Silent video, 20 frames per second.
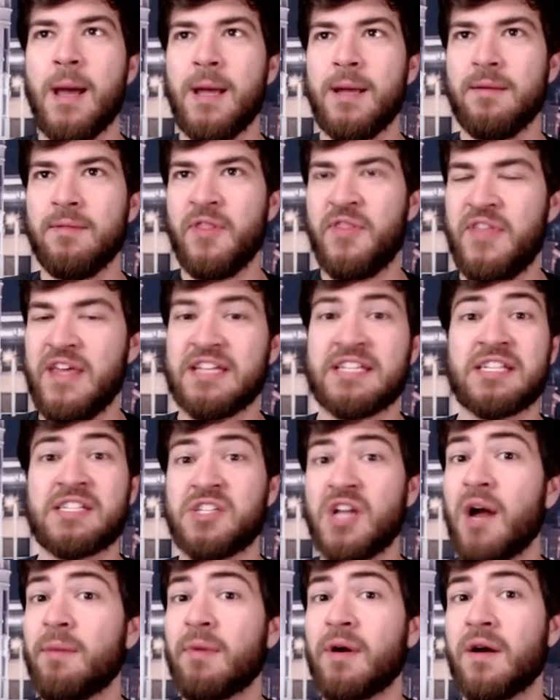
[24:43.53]
this
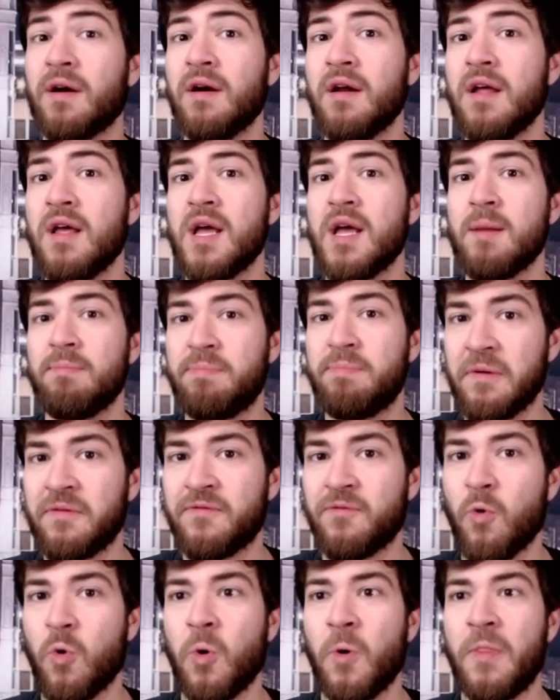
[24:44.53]
summer
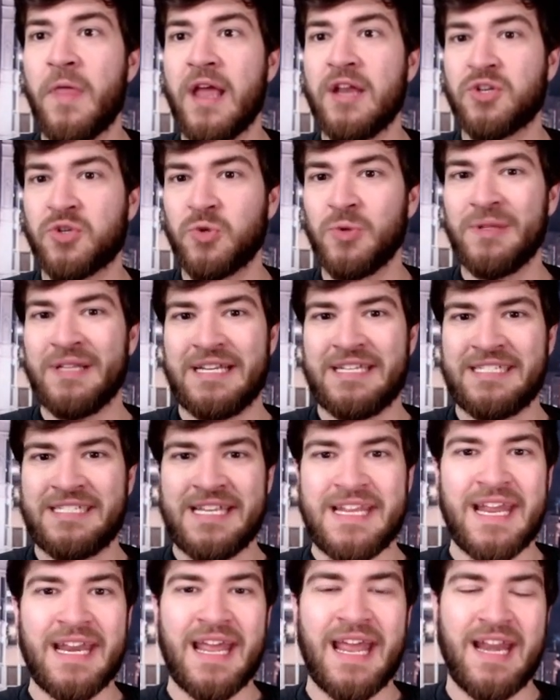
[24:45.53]
before they truly
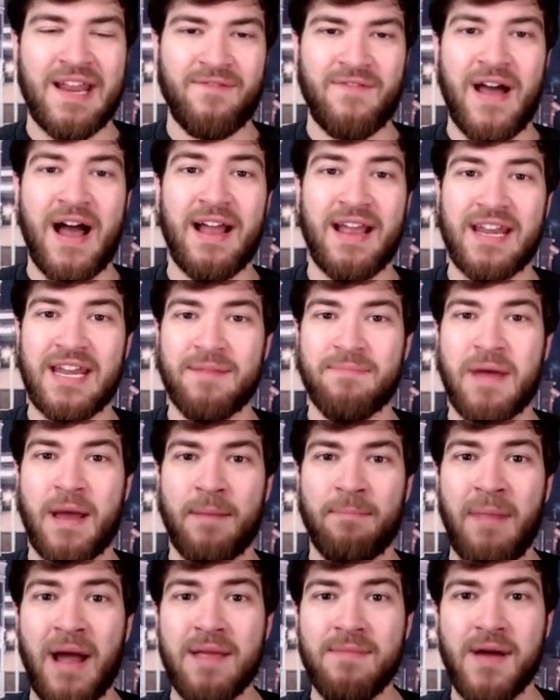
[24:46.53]
see it. And if I had to bet
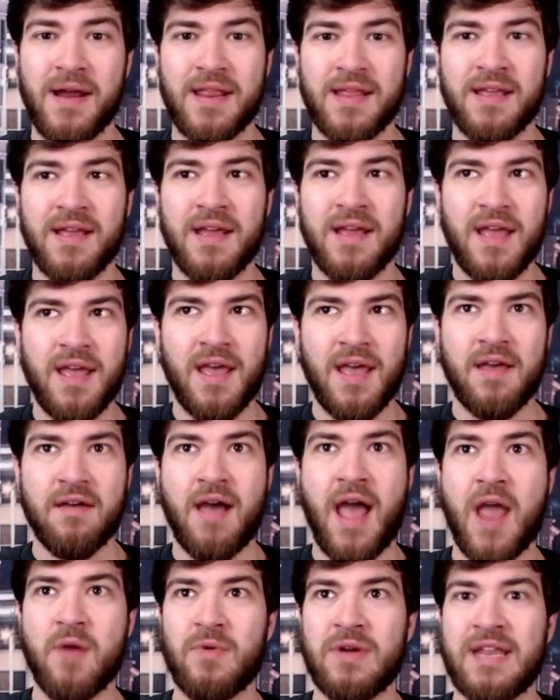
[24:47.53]
my money,
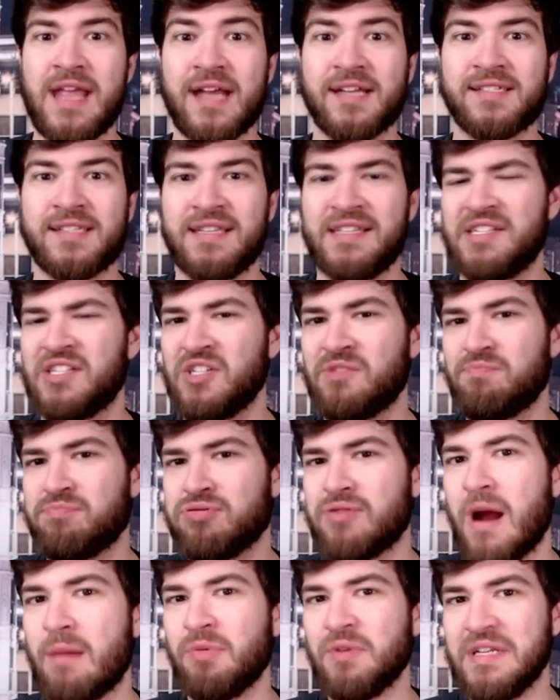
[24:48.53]
I would guess that this is
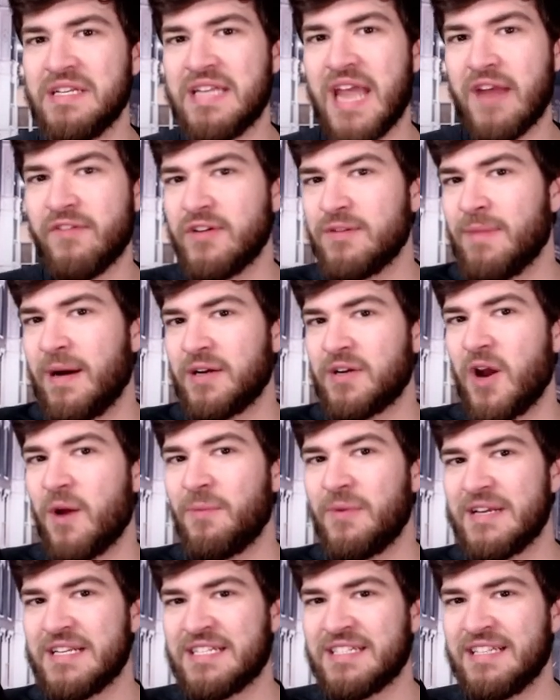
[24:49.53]
probably David
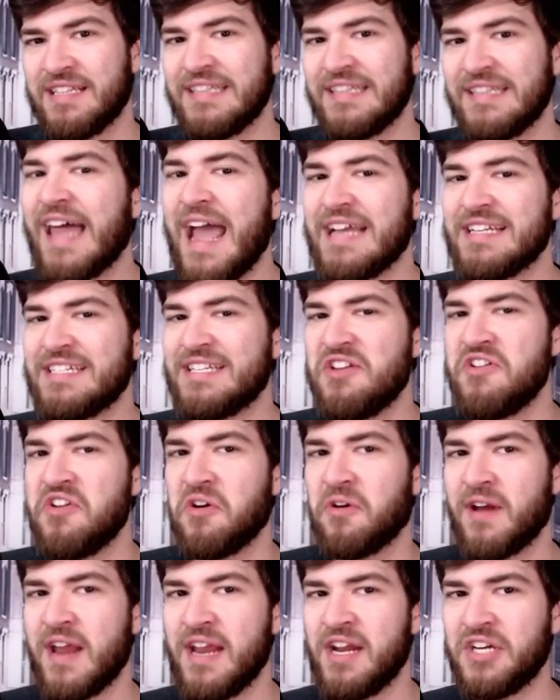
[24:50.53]
Montgomery's last
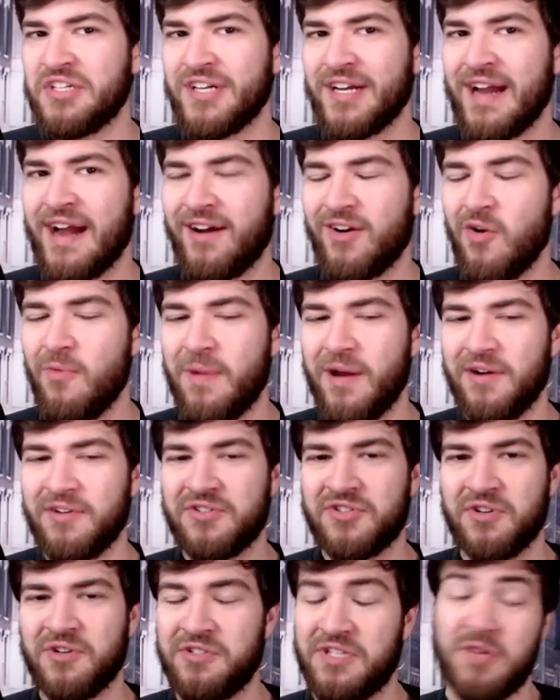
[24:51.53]
year in a Chicago Bears
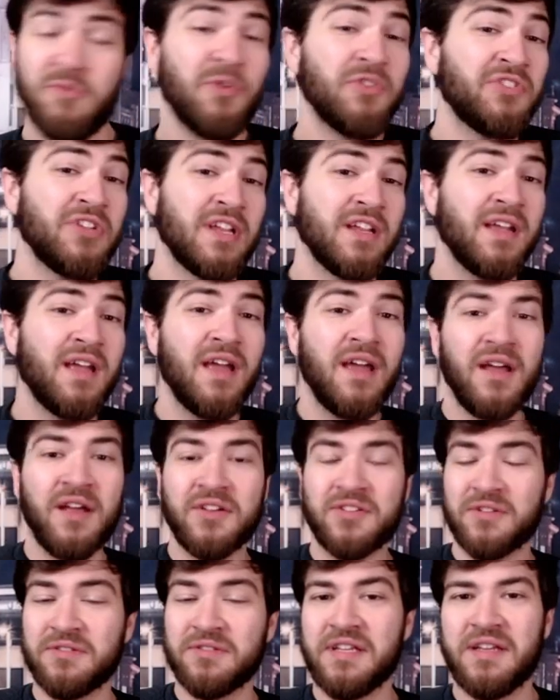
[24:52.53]
jersey. We'll see.
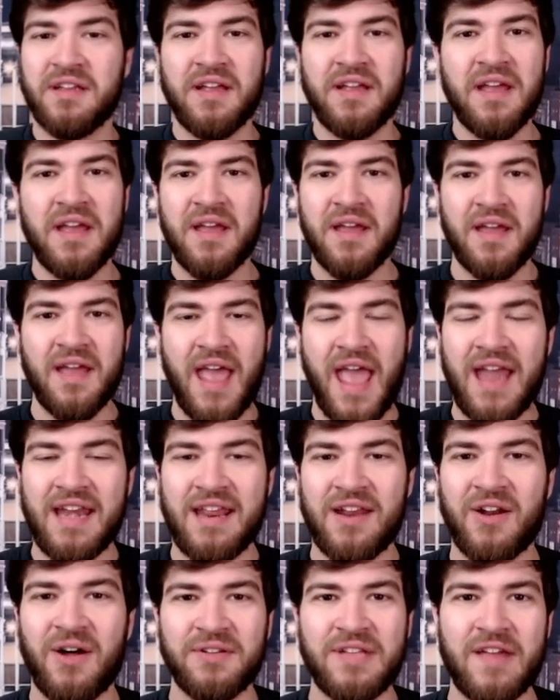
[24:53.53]
Certainly, any
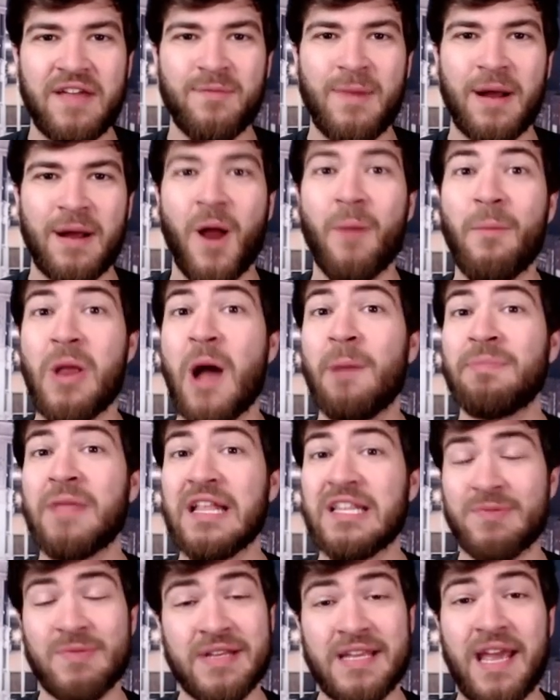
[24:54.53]
and all David Montgomery
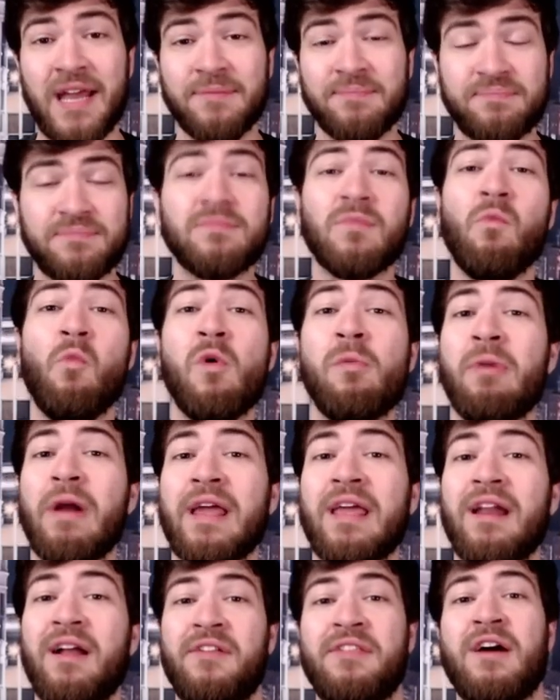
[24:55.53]
updates we get We'll
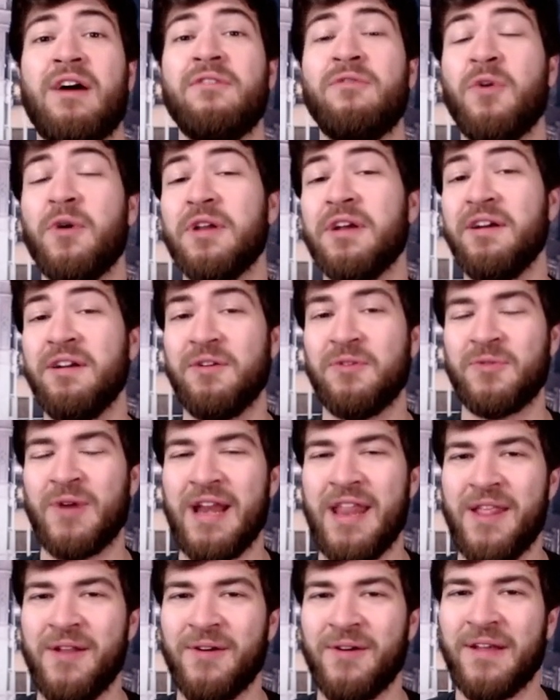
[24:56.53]
break it all down for you
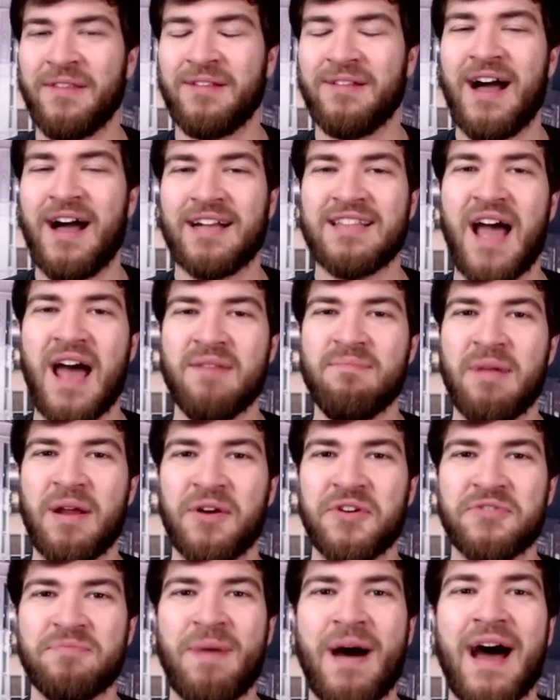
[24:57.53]
right here on the Locked On
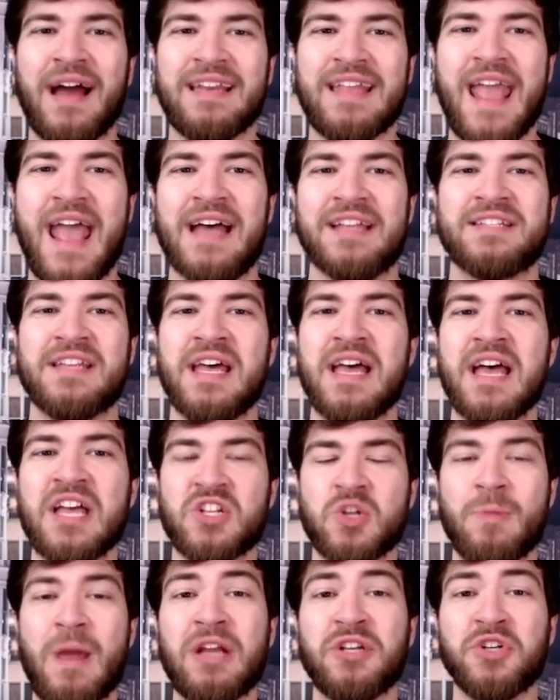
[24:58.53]
Bears podcast.
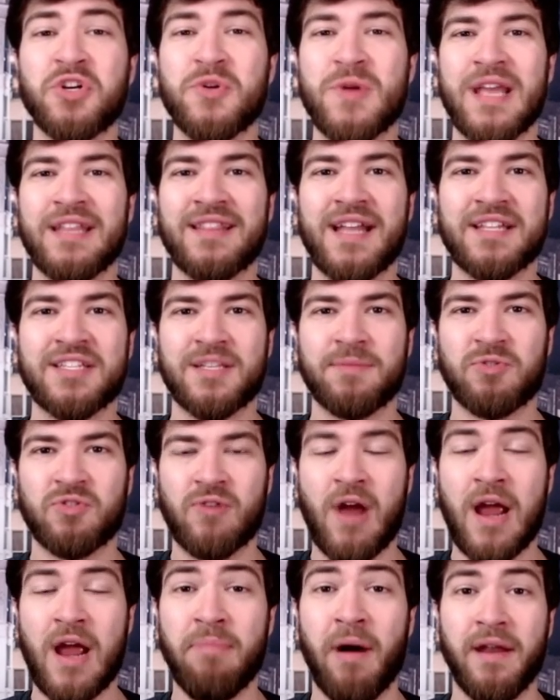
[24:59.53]
So make sure you hit that
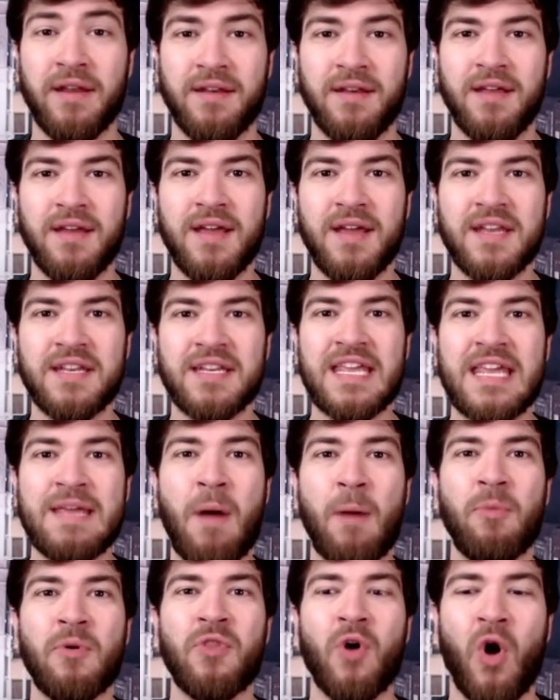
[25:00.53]
subscribe button to keep
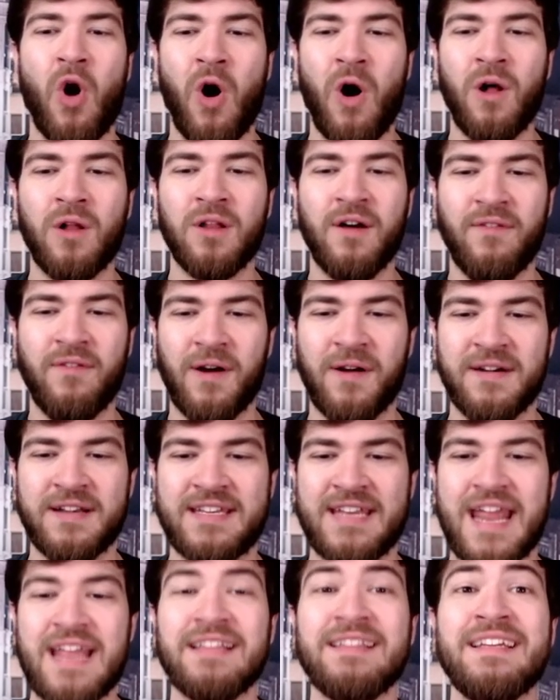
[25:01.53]
up with all of our
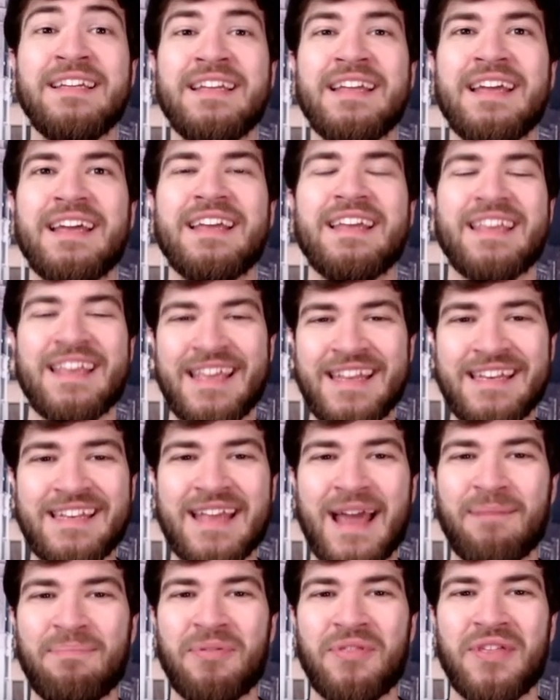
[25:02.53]
daily,
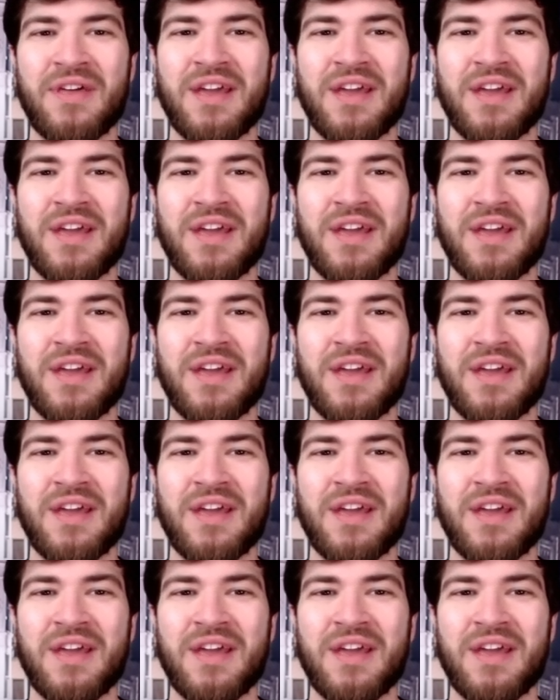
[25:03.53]
in-depth